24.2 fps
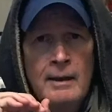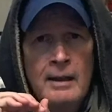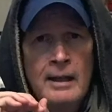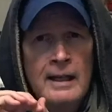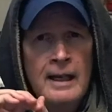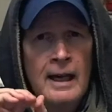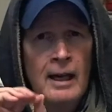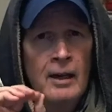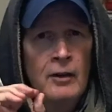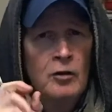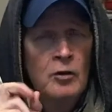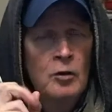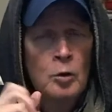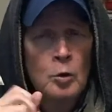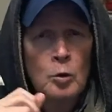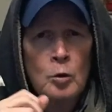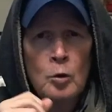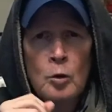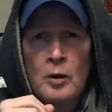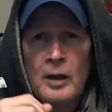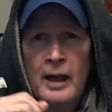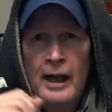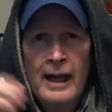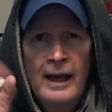he has
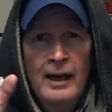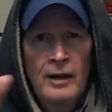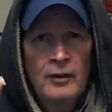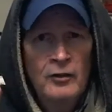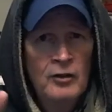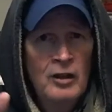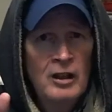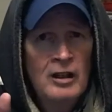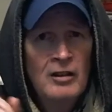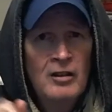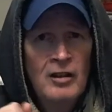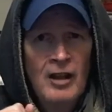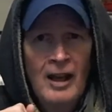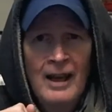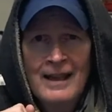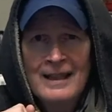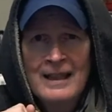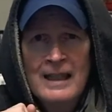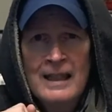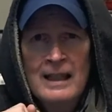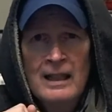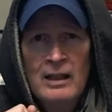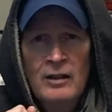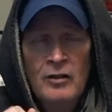cool casting
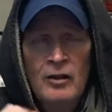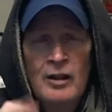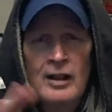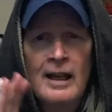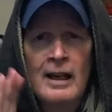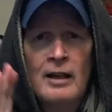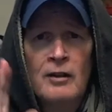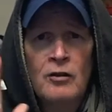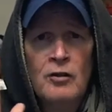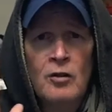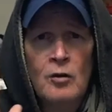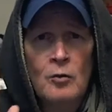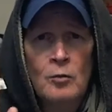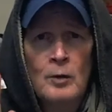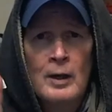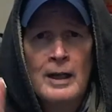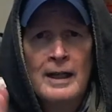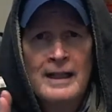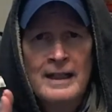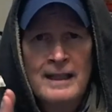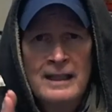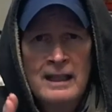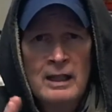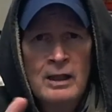techniques. He has the
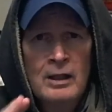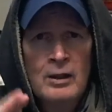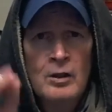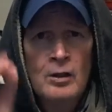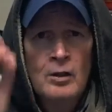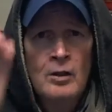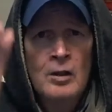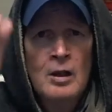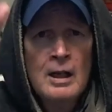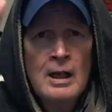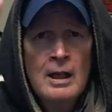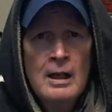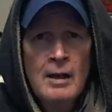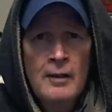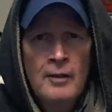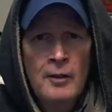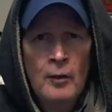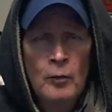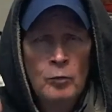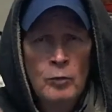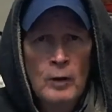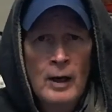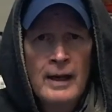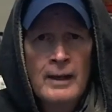right gear, the
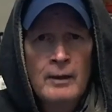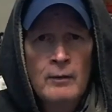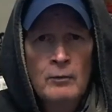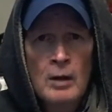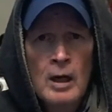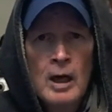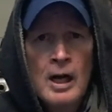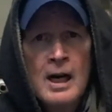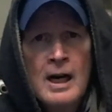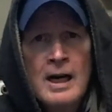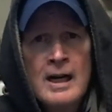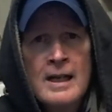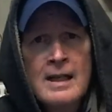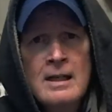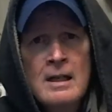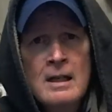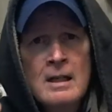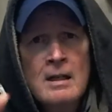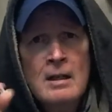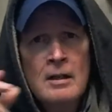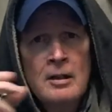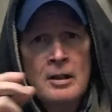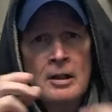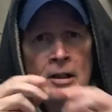right rod.
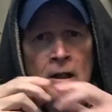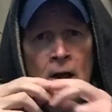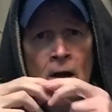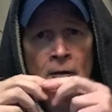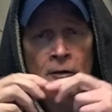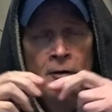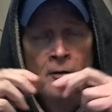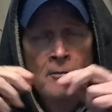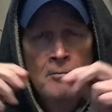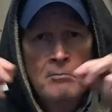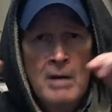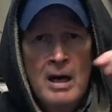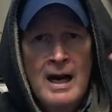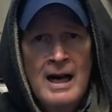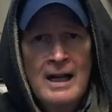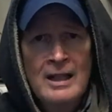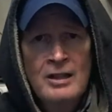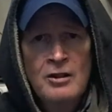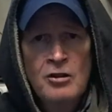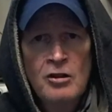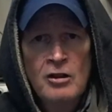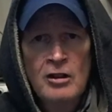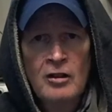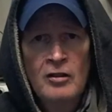The
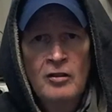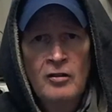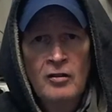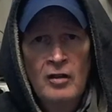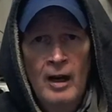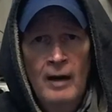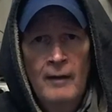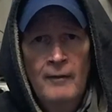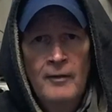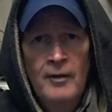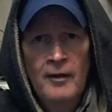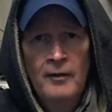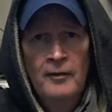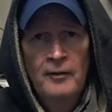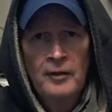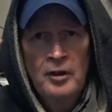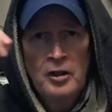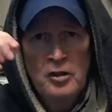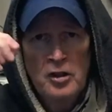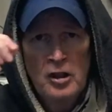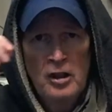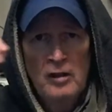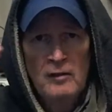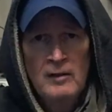modulus of the
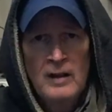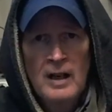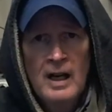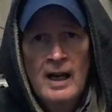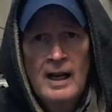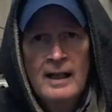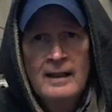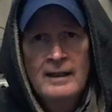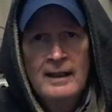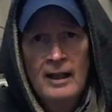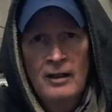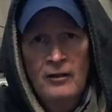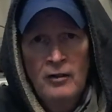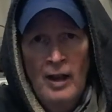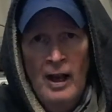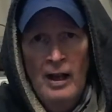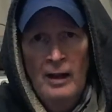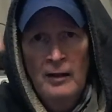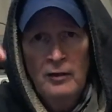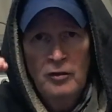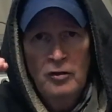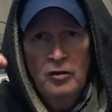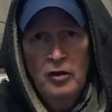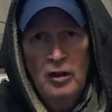fishing rod, that's
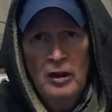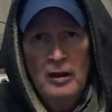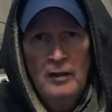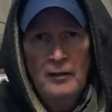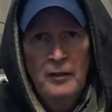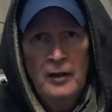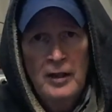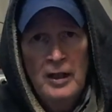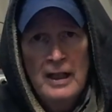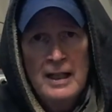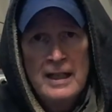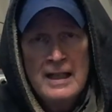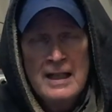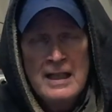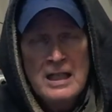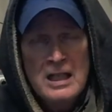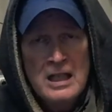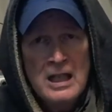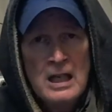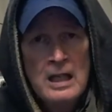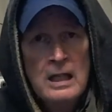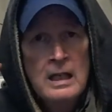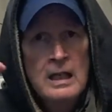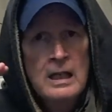how stiff it
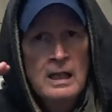is